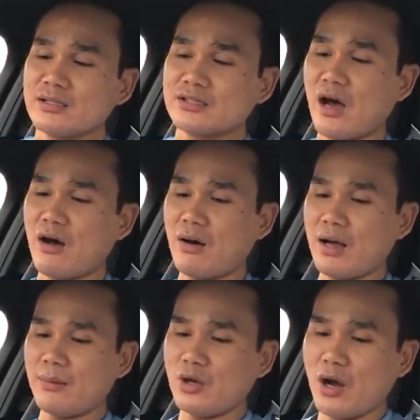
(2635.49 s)
So,
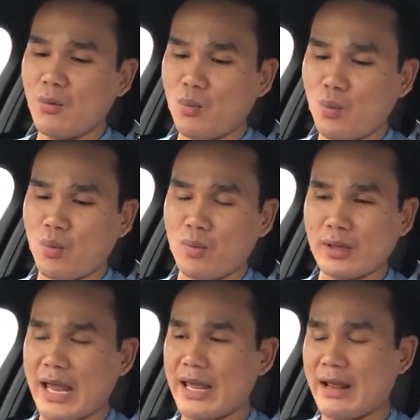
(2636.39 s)

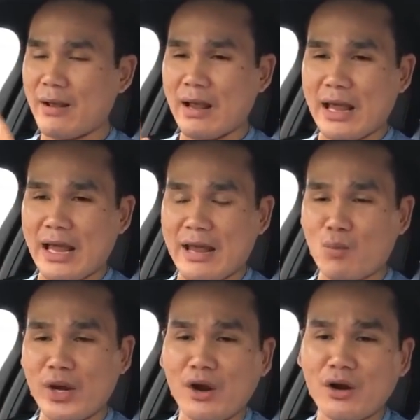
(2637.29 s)

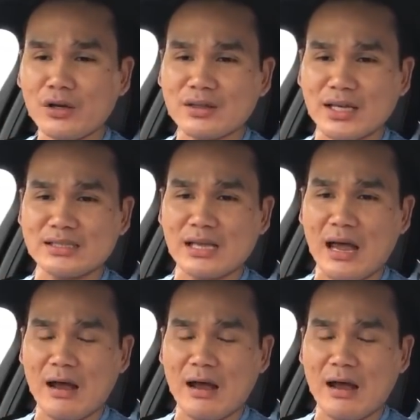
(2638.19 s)
and we heard this,